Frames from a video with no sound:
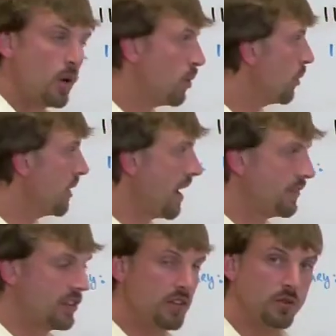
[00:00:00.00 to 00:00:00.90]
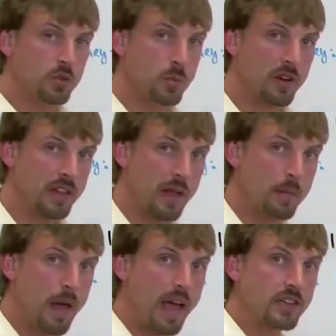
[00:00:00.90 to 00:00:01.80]
What we have to do is bring
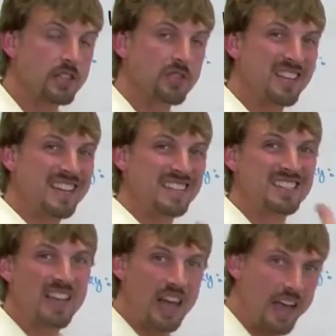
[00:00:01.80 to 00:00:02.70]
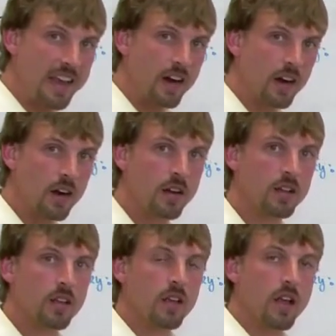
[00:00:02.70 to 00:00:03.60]
that back to the entire
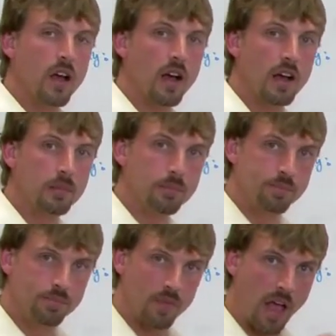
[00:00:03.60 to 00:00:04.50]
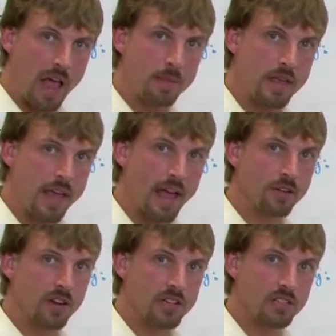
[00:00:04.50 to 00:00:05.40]
IP
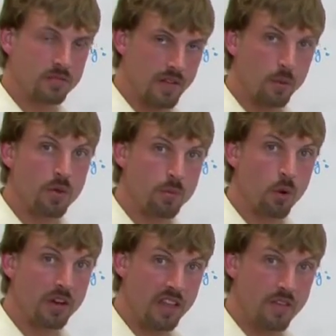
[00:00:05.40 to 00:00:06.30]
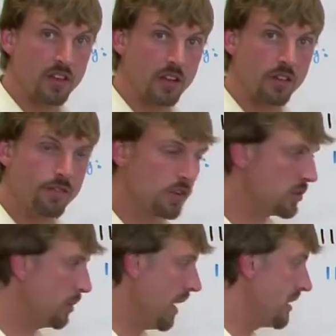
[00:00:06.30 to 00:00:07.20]
address that we were given in the
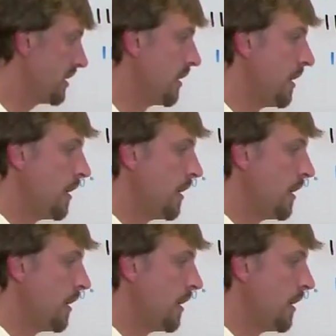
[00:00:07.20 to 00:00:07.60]
first place.